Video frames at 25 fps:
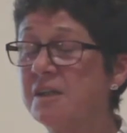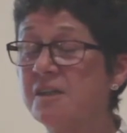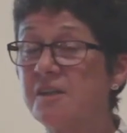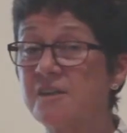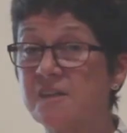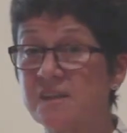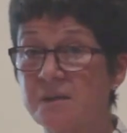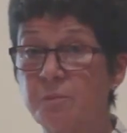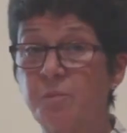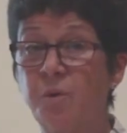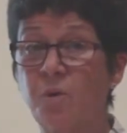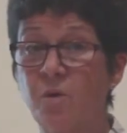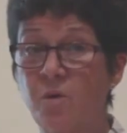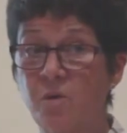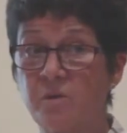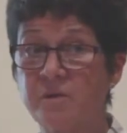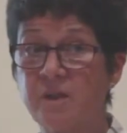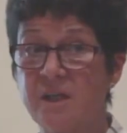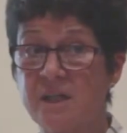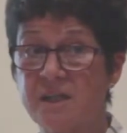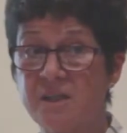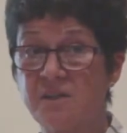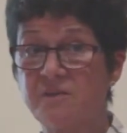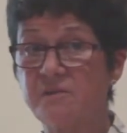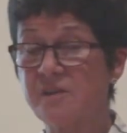to support
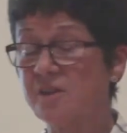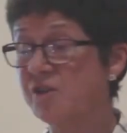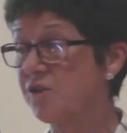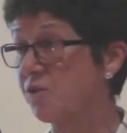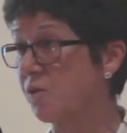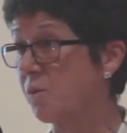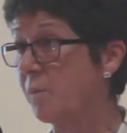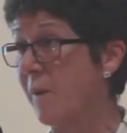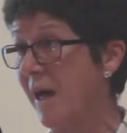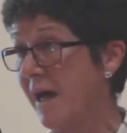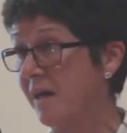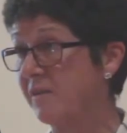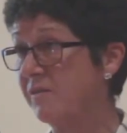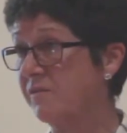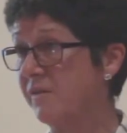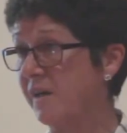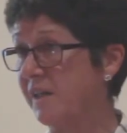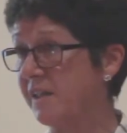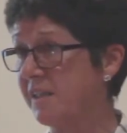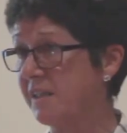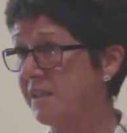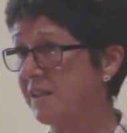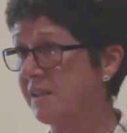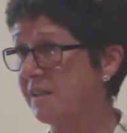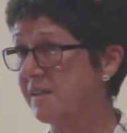the individual
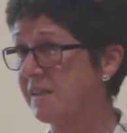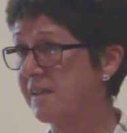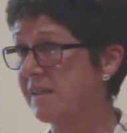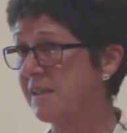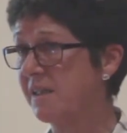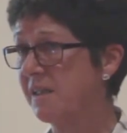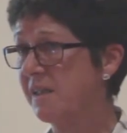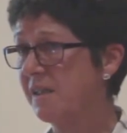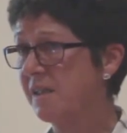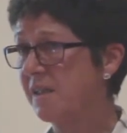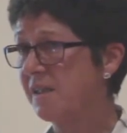Pathfinders